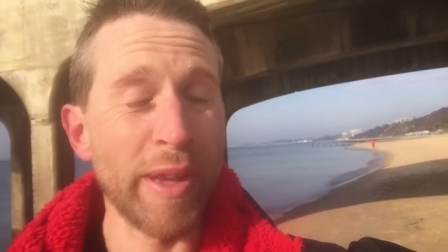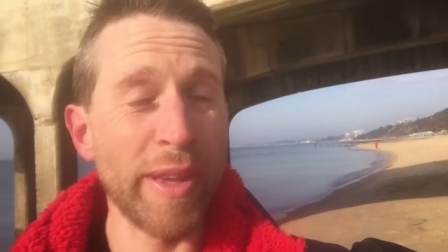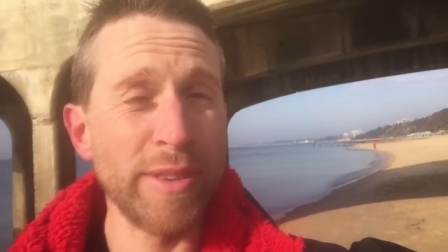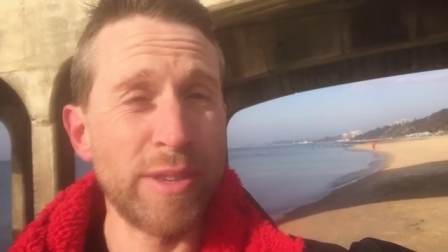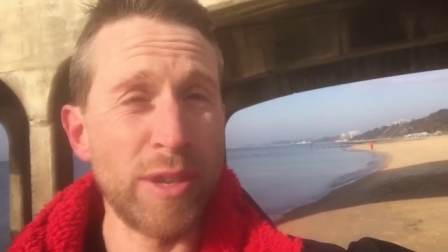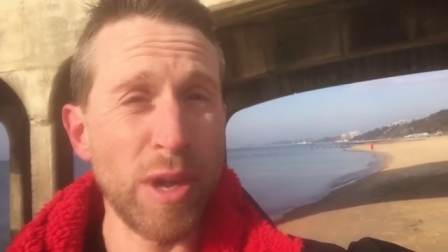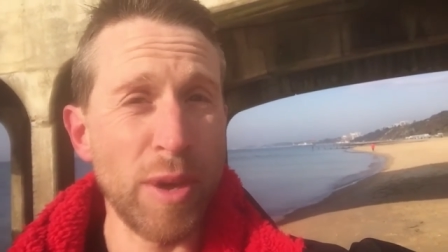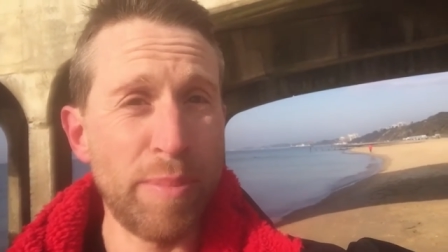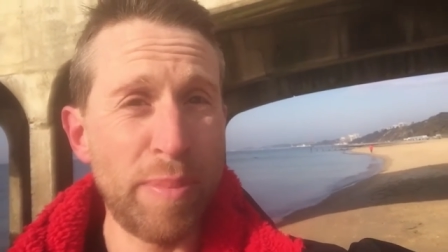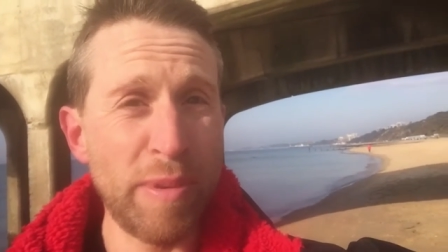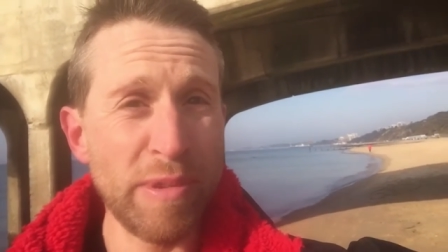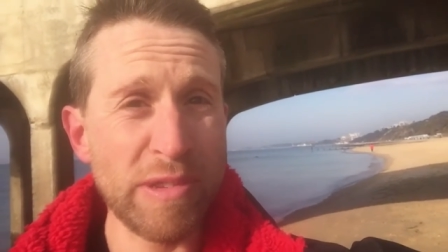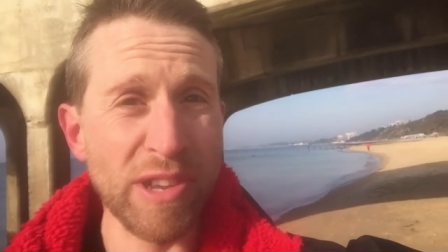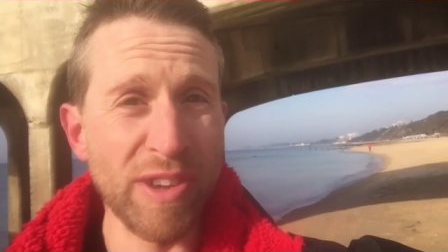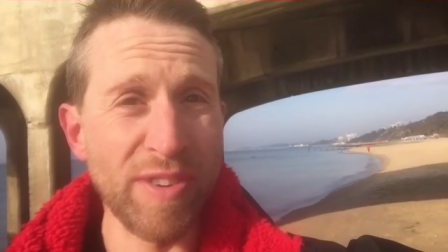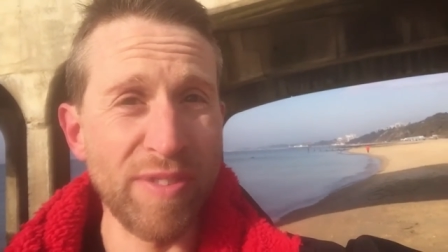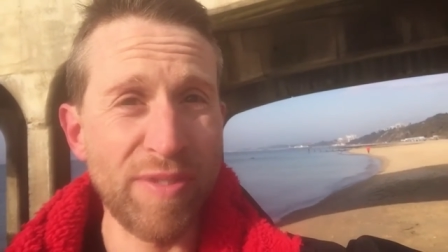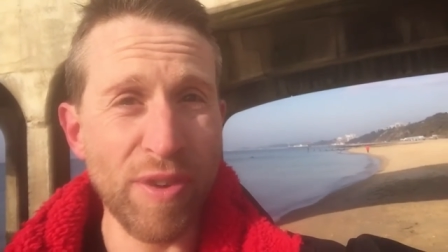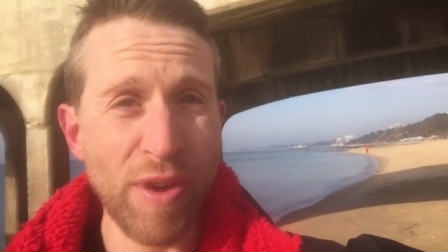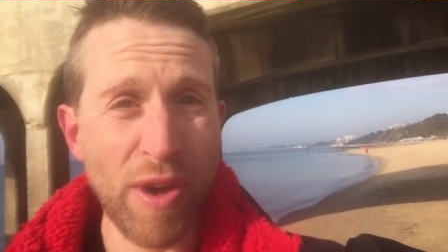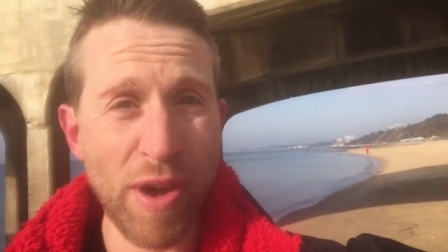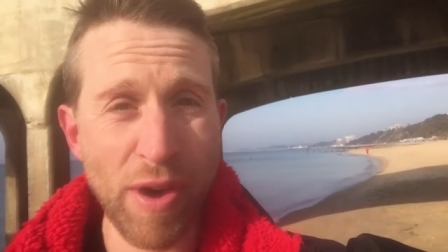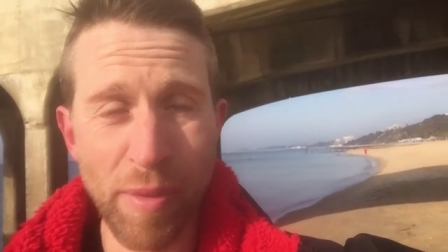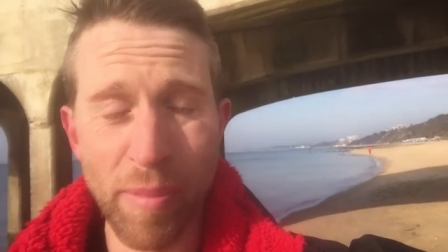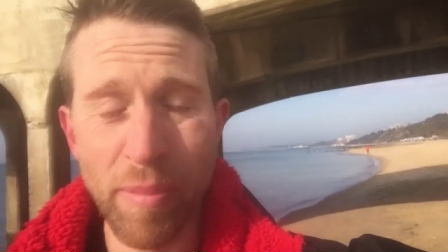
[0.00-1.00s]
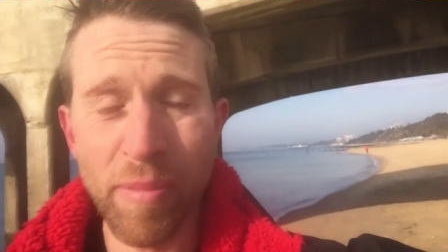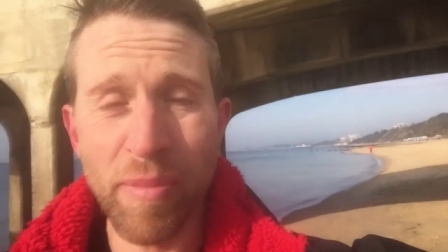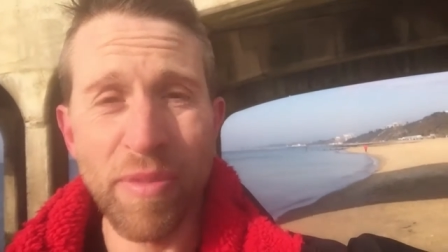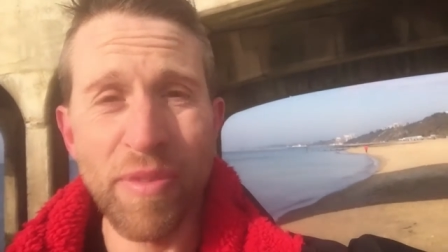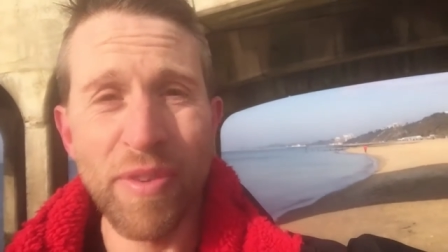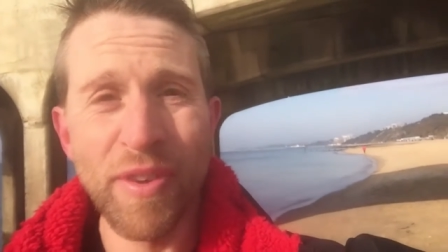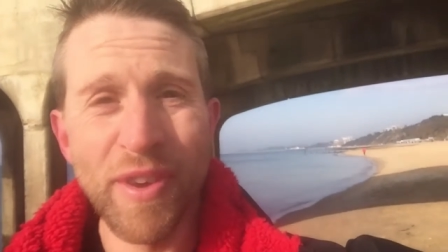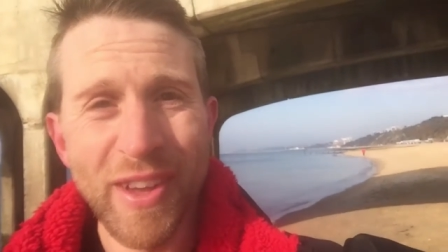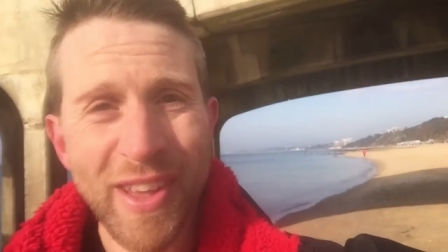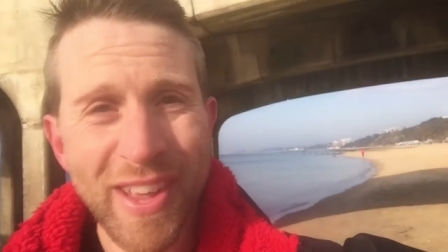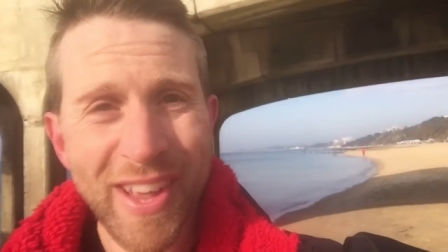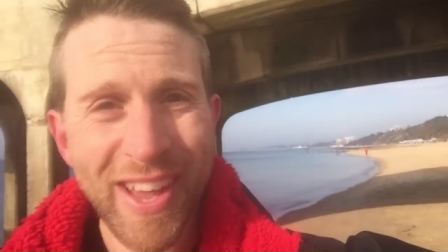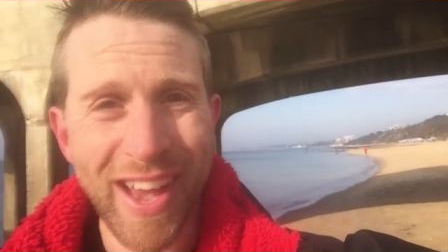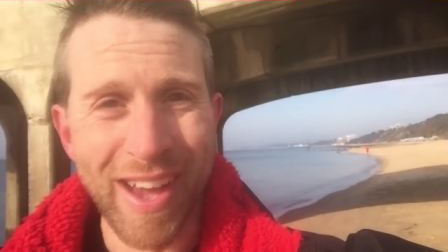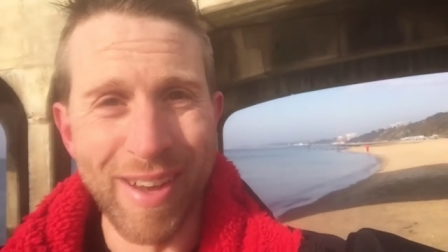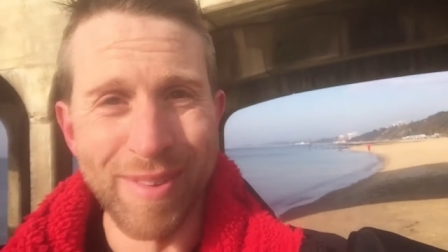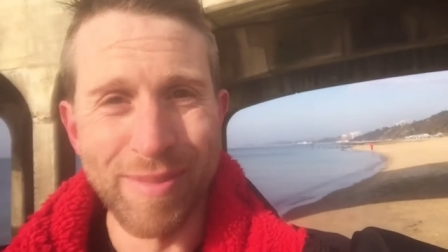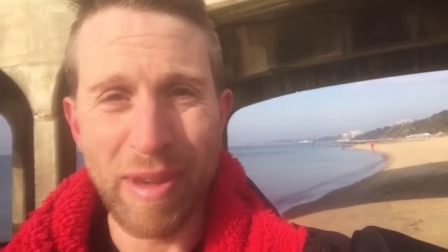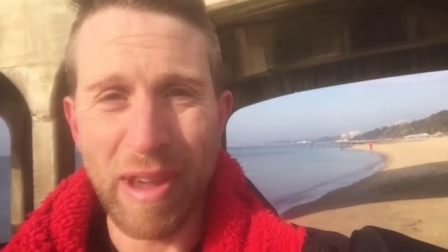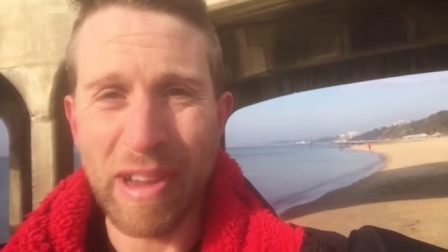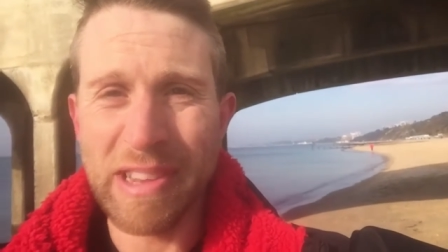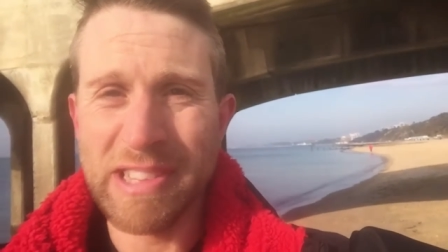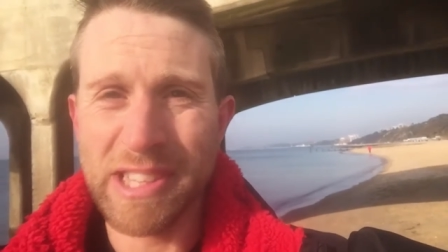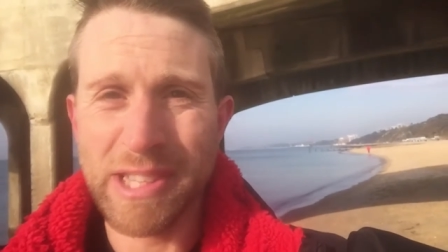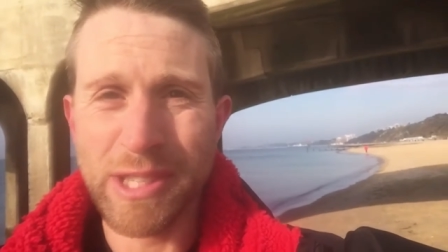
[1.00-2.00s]
It gives you a bit of oomph
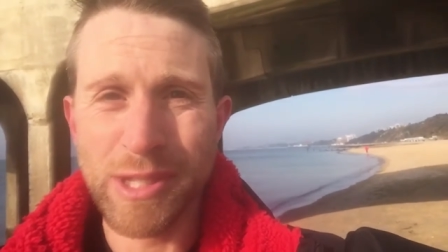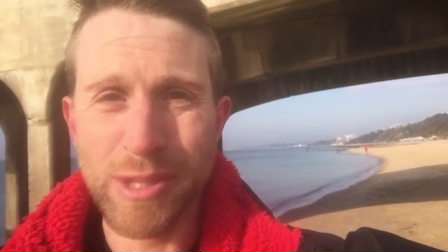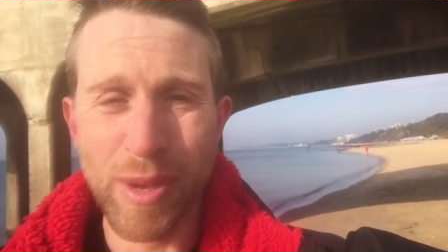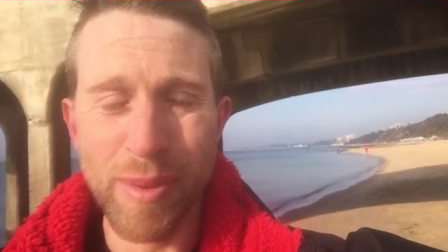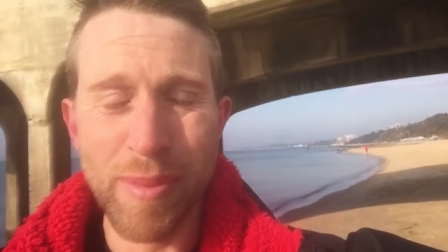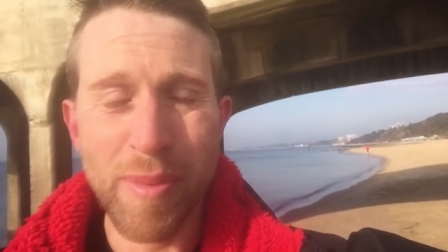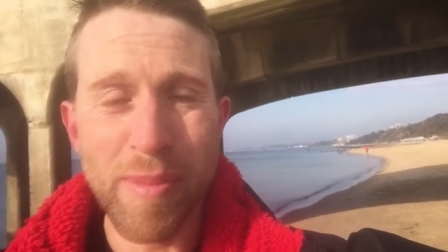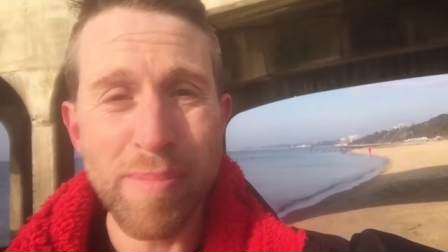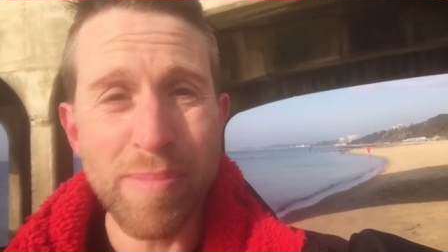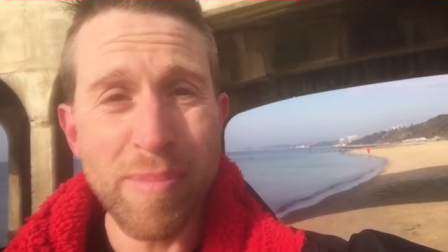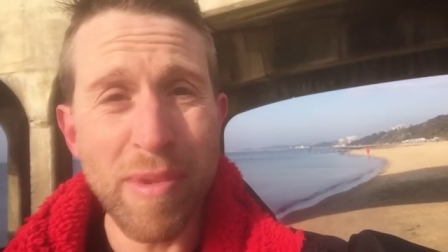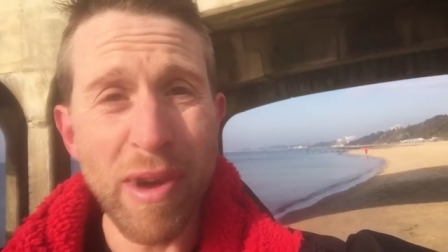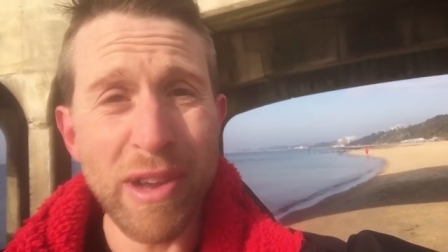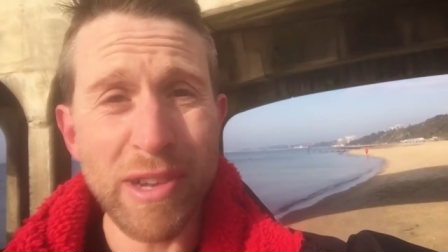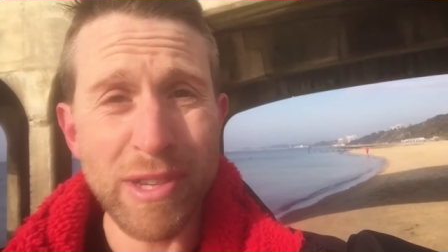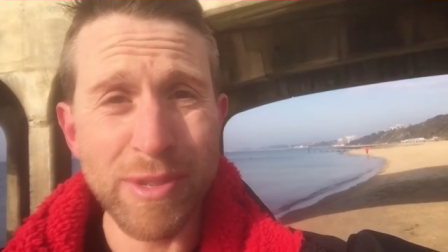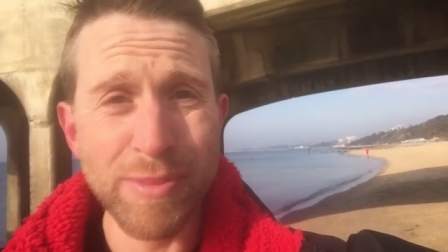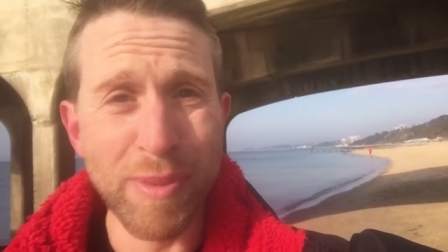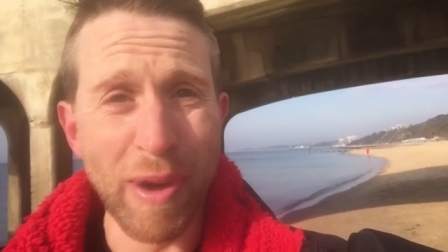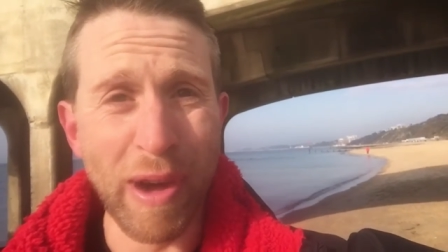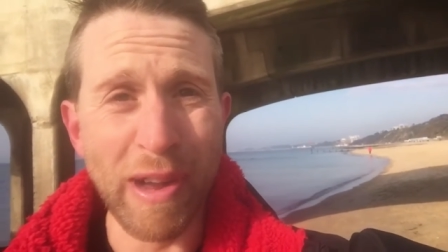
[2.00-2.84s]
and makes the swim much,